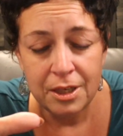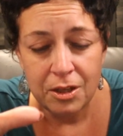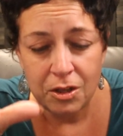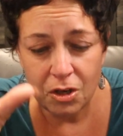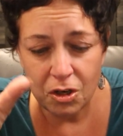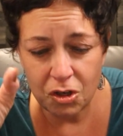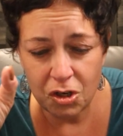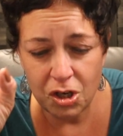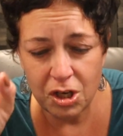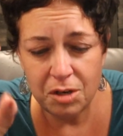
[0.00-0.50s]

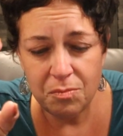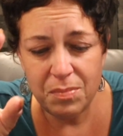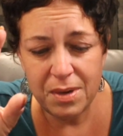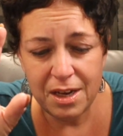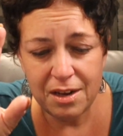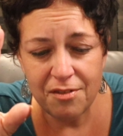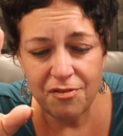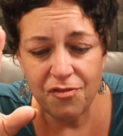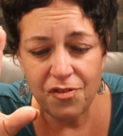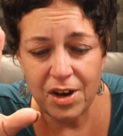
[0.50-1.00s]
There could
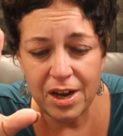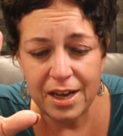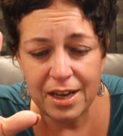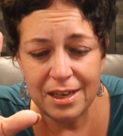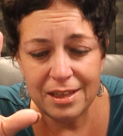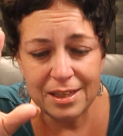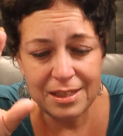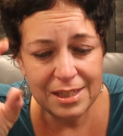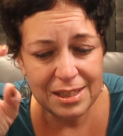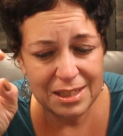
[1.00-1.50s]
be a
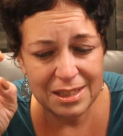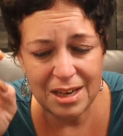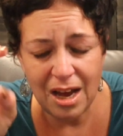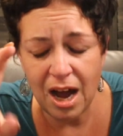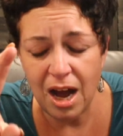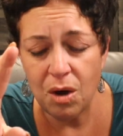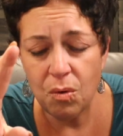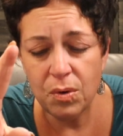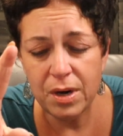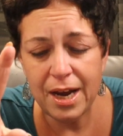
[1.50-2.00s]
fight. This is
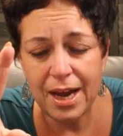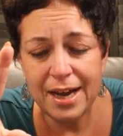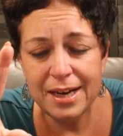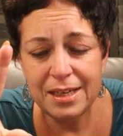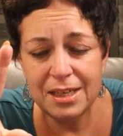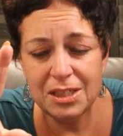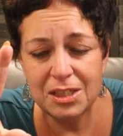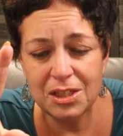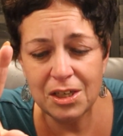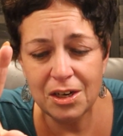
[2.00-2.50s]
not what
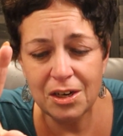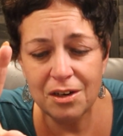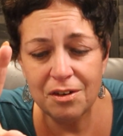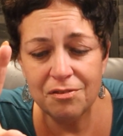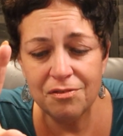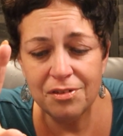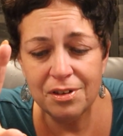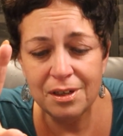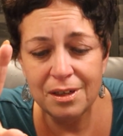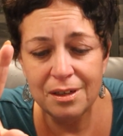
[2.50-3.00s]
I
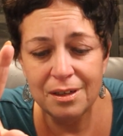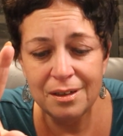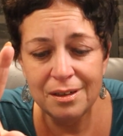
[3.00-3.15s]
deserve.